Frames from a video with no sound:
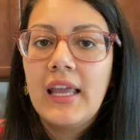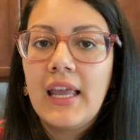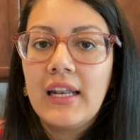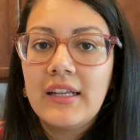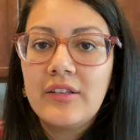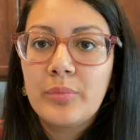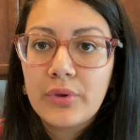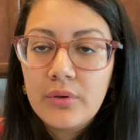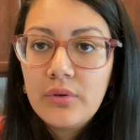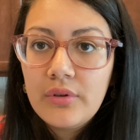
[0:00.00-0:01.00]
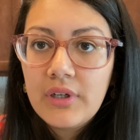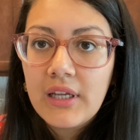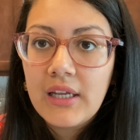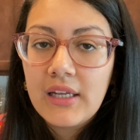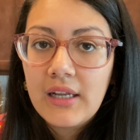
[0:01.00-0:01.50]
And it's brewed
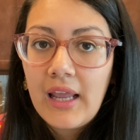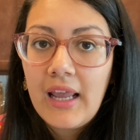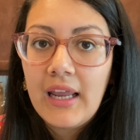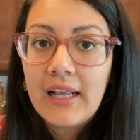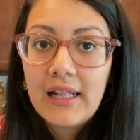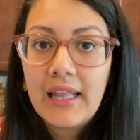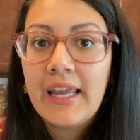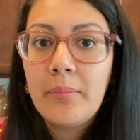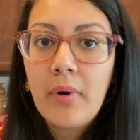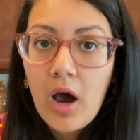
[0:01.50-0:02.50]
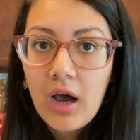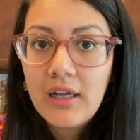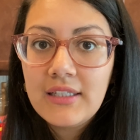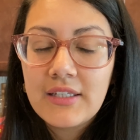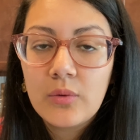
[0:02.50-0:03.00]
in a clay
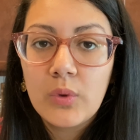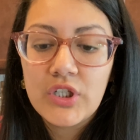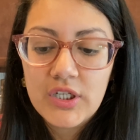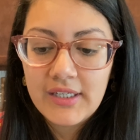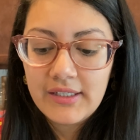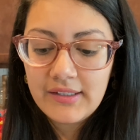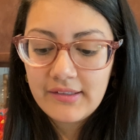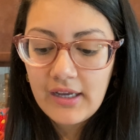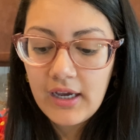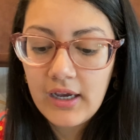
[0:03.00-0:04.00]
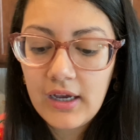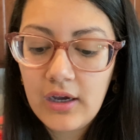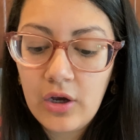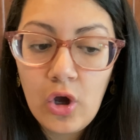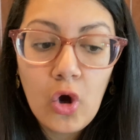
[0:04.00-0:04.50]
pot, which is
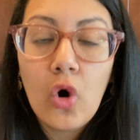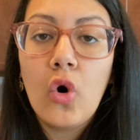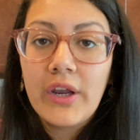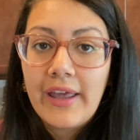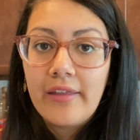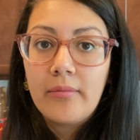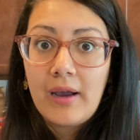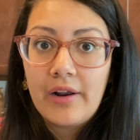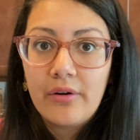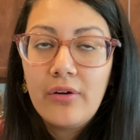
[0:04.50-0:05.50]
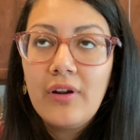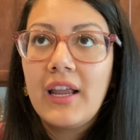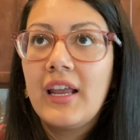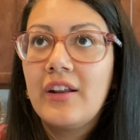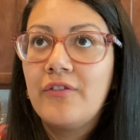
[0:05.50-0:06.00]
olla de barro.
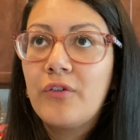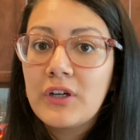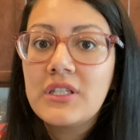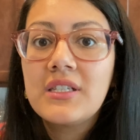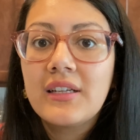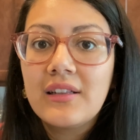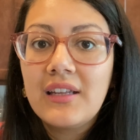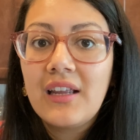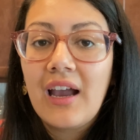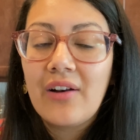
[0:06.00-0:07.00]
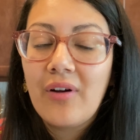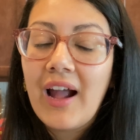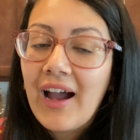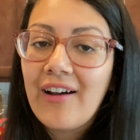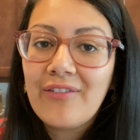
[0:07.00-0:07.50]
And unfortunately, I don't
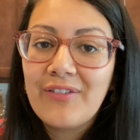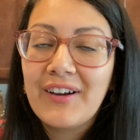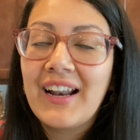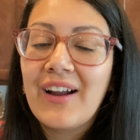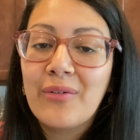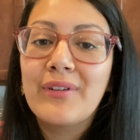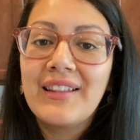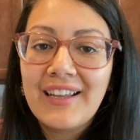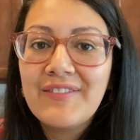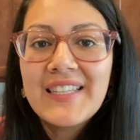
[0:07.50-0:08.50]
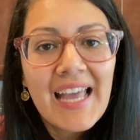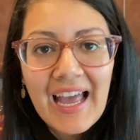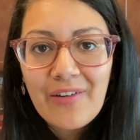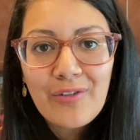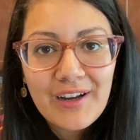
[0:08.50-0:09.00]
have one. I would love to
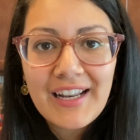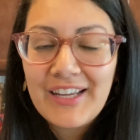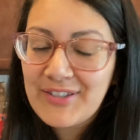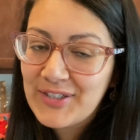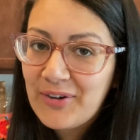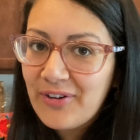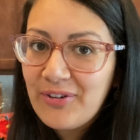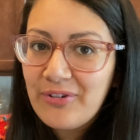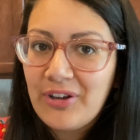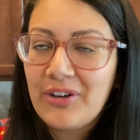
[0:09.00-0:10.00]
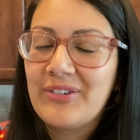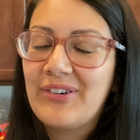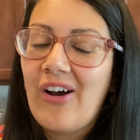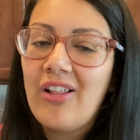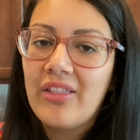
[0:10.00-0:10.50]
have one and show you,
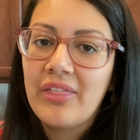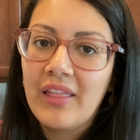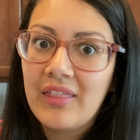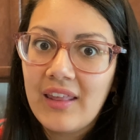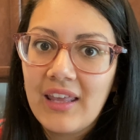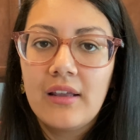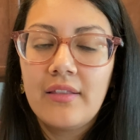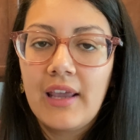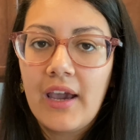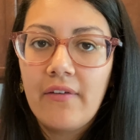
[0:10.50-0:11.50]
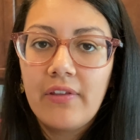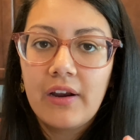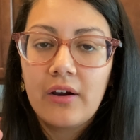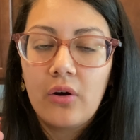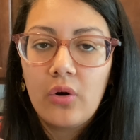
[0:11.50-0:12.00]
all authentic. They have
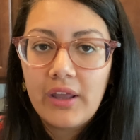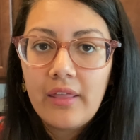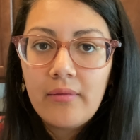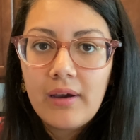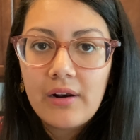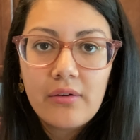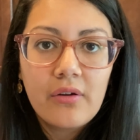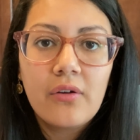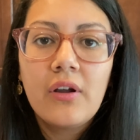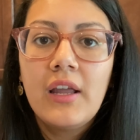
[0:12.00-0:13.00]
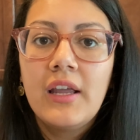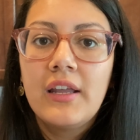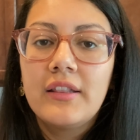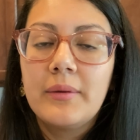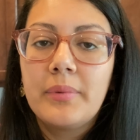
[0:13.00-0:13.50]
their olla de barro,
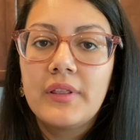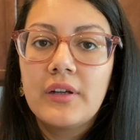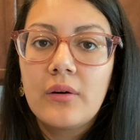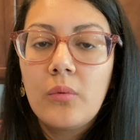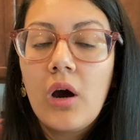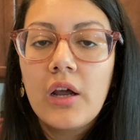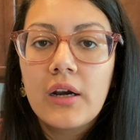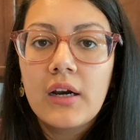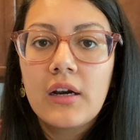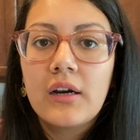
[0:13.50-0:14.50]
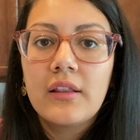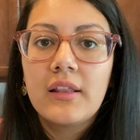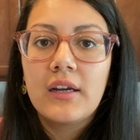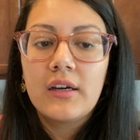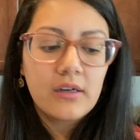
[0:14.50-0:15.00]
they put their water,
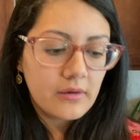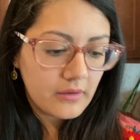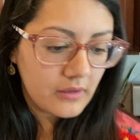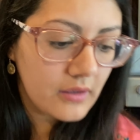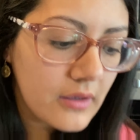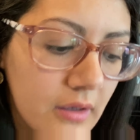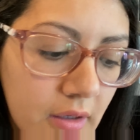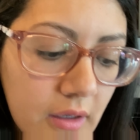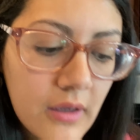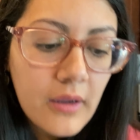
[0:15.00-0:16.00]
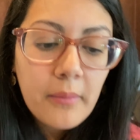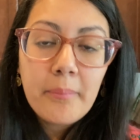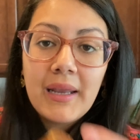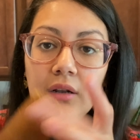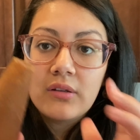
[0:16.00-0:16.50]
their
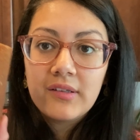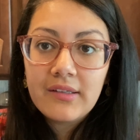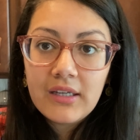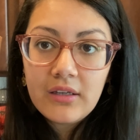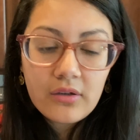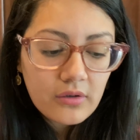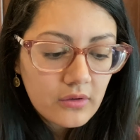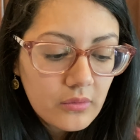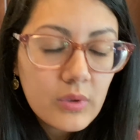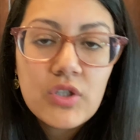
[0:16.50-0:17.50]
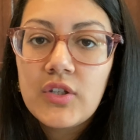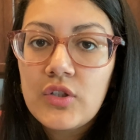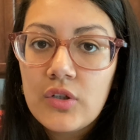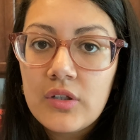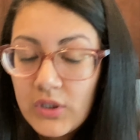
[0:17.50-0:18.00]
piloncillo, which
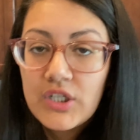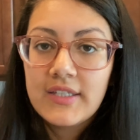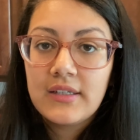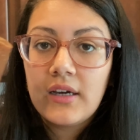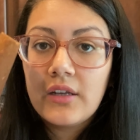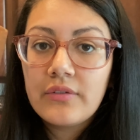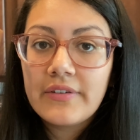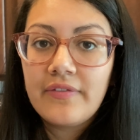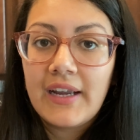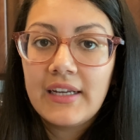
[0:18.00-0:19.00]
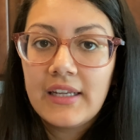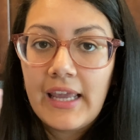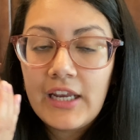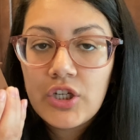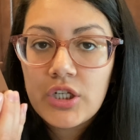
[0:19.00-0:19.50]
is unrefined
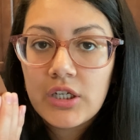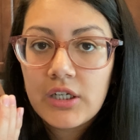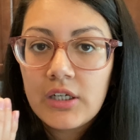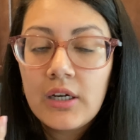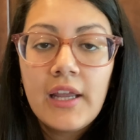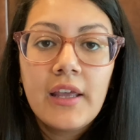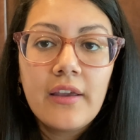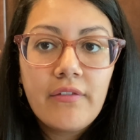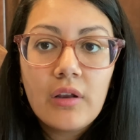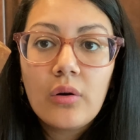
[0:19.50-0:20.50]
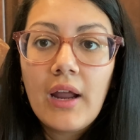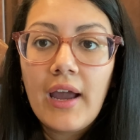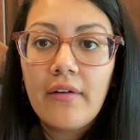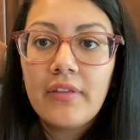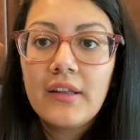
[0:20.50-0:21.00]
cane sugar. If you don't
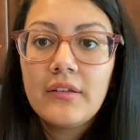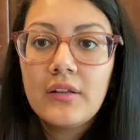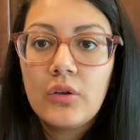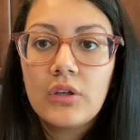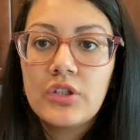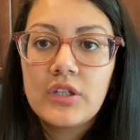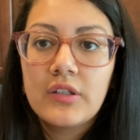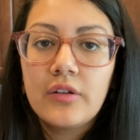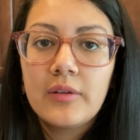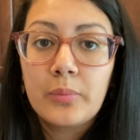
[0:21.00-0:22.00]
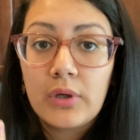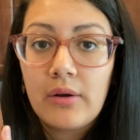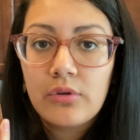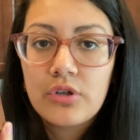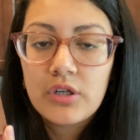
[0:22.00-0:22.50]
have this, you can just use
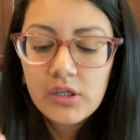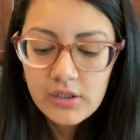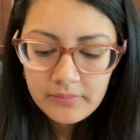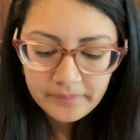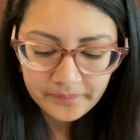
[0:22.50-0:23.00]
brown sugar.